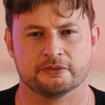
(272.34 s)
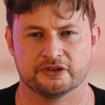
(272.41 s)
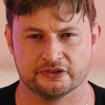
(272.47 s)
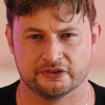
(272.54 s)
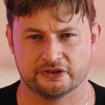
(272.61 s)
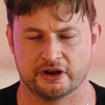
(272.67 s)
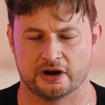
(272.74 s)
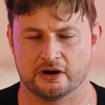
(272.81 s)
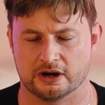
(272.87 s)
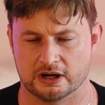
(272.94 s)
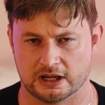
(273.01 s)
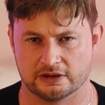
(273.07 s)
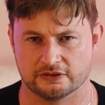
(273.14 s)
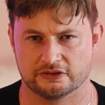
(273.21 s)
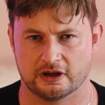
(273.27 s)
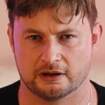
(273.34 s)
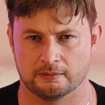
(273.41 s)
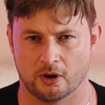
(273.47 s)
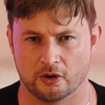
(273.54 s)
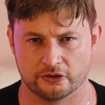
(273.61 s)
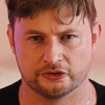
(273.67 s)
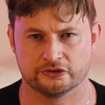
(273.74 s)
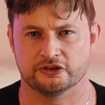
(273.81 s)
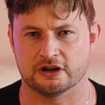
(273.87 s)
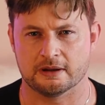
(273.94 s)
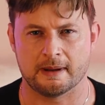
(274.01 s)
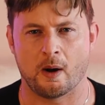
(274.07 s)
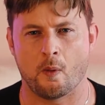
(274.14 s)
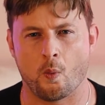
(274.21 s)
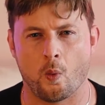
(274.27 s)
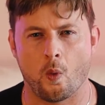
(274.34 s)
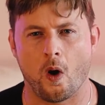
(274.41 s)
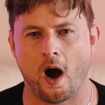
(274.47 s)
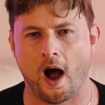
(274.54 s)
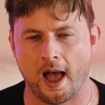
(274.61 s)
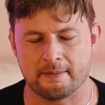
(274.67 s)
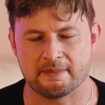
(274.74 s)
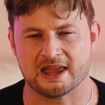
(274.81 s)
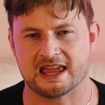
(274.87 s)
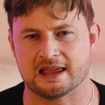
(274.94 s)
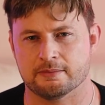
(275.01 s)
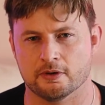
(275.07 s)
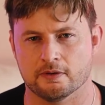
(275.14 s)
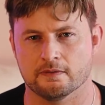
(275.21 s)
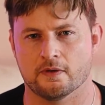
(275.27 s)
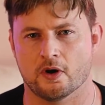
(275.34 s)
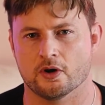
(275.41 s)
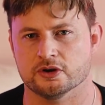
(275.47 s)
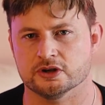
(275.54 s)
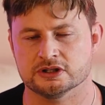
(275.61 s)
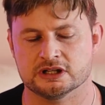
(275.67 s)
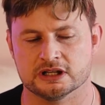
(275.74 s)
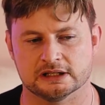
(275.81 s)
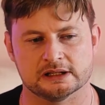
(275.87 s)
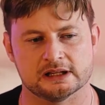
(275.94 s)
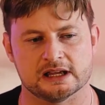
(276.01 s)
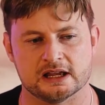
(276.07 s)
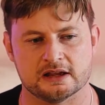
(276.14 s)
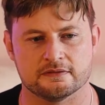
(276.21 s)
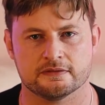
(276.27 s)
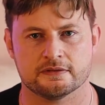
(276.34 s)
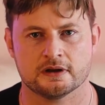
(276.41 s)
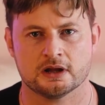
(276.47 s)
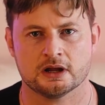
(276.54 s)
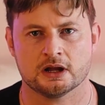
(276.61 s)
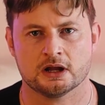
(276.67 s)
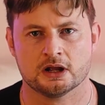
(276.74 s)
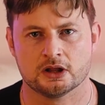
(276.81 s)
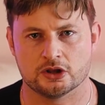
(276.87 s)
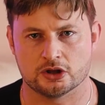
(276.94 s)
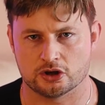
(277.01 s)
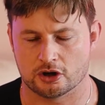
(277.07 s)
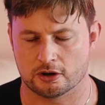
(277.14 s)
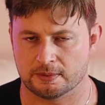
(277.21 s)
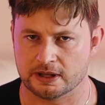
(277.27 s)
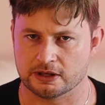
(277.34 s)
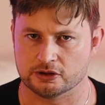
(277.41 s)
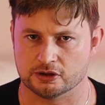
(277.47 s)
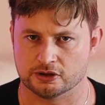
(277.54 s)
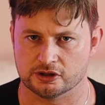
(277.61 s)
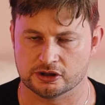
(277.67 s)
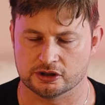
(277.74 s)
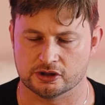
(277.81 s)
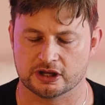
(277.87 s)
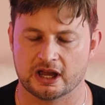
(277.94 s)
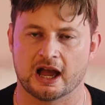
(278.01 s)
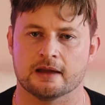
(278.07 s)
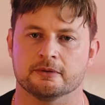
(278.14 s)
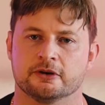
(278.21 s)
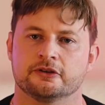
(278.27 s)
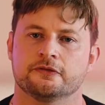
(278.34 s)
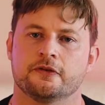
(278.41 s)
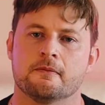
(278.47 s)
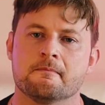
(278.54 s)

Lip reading: sincerity and some honesty about why people voted to leave the European Union, the UK. Because for